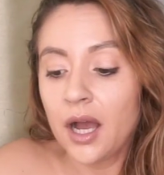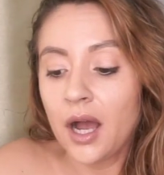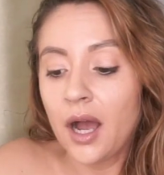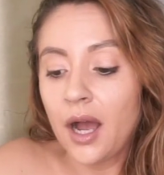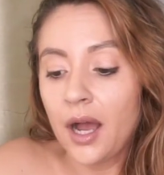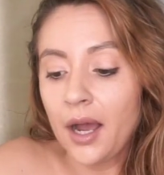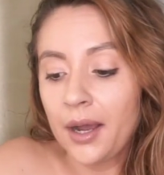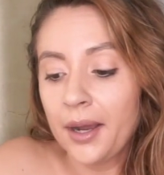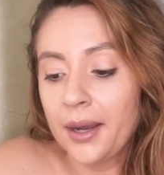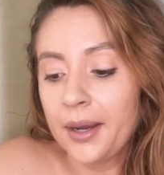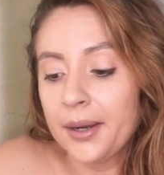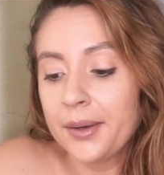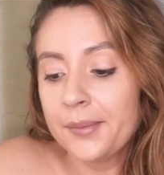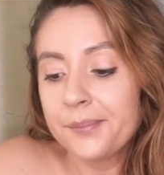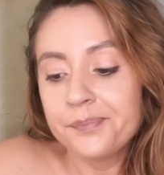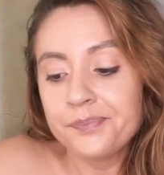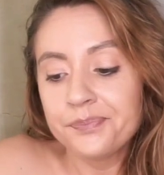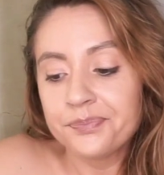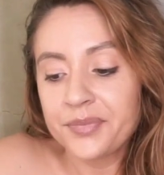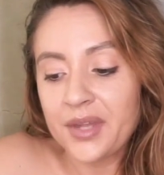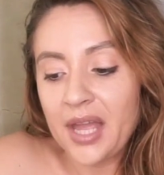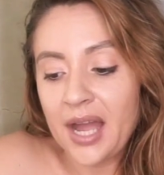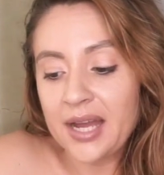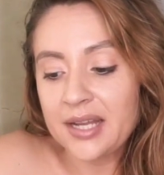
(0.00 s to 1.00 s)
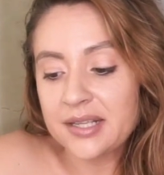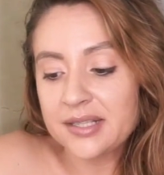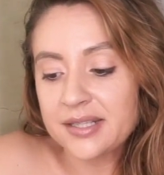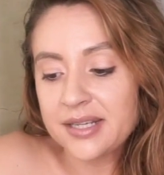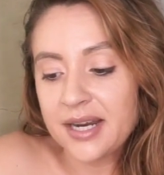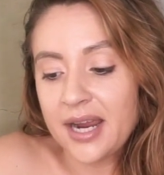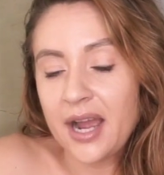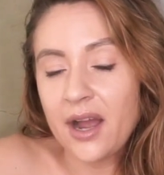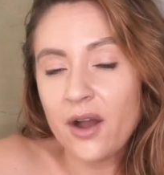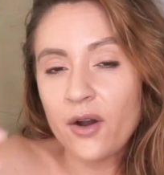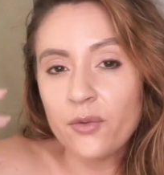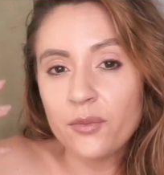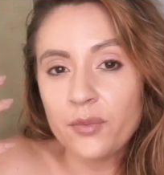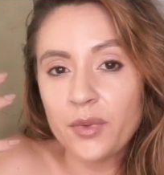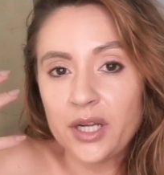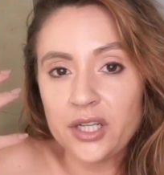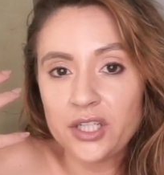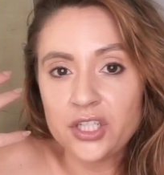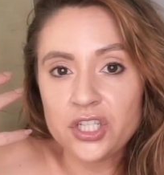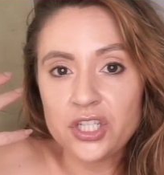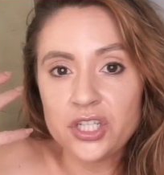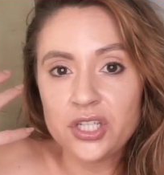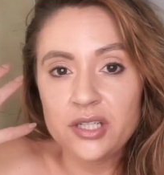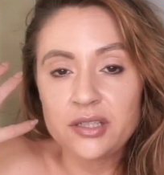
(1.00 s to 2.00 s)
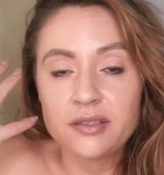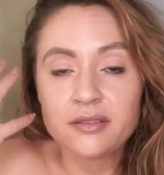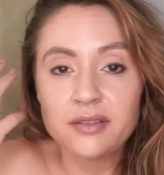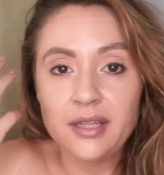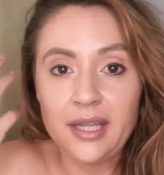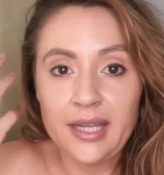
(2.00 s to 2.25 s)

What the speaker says: as to how much,